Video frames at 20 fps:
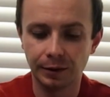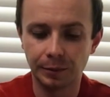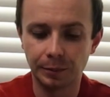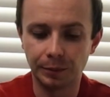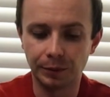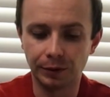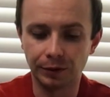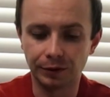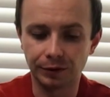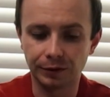
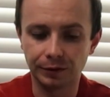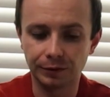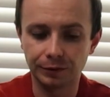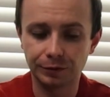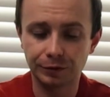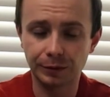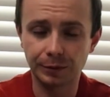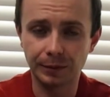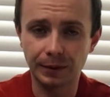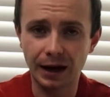but
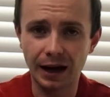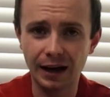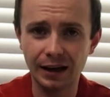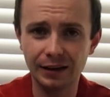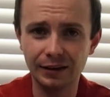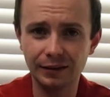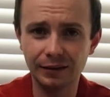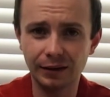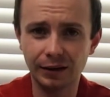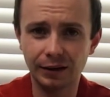from
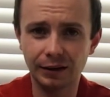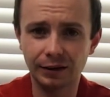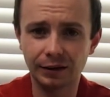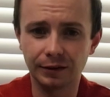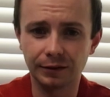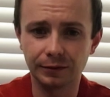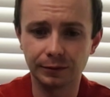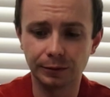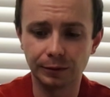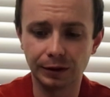
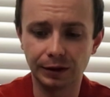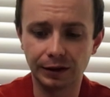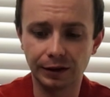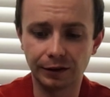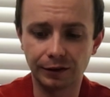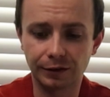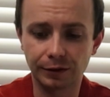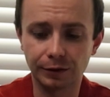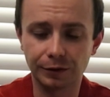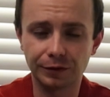hands-on with
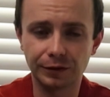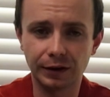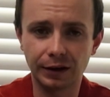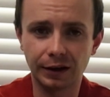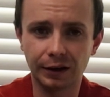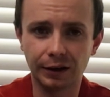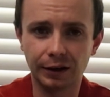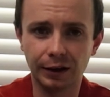this so far,